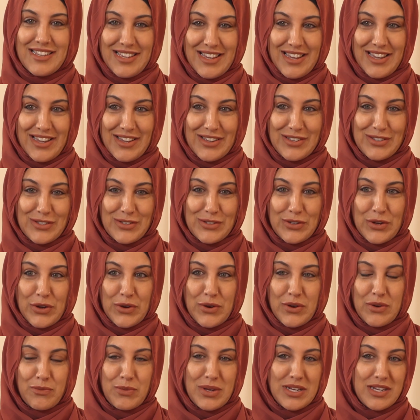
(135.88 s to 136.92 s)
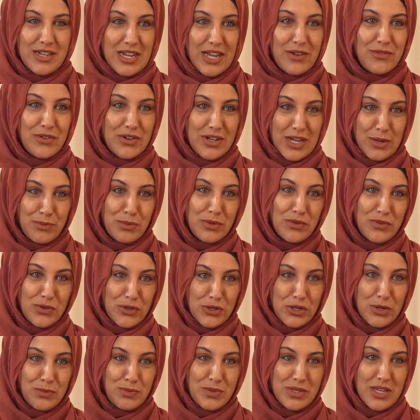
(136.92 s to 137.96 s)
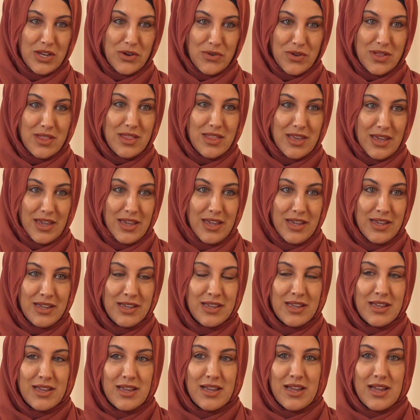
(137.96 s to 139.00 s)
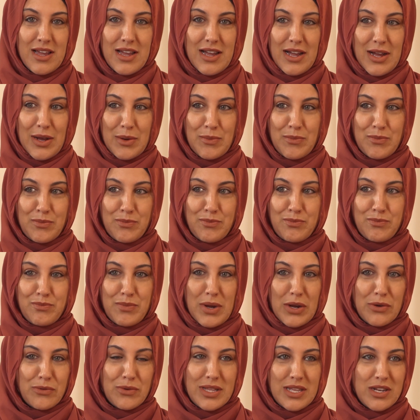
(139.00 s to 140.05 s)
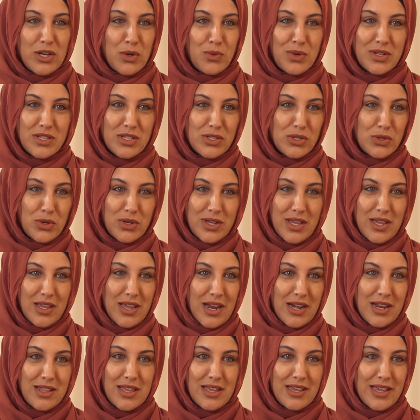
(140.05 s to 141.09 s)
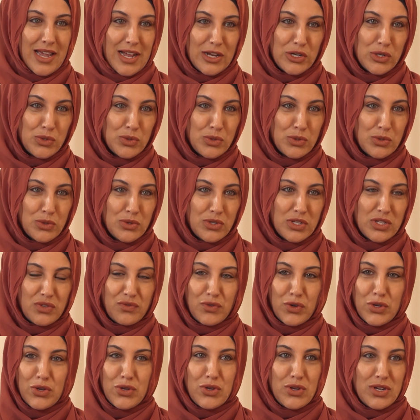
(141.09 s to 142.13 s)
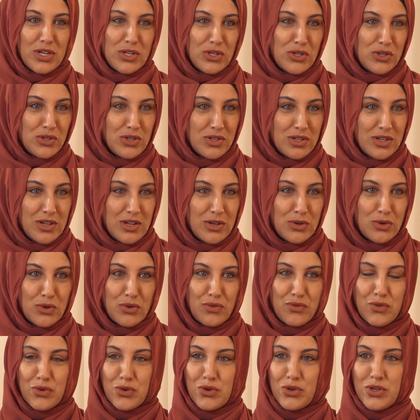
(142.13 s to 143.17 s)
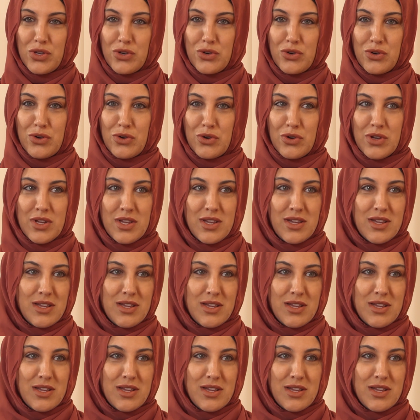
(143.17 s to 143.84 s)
Yeah, so we did have a couple of shops here and there, but really no one's stocking anything casual just for your uni student or for your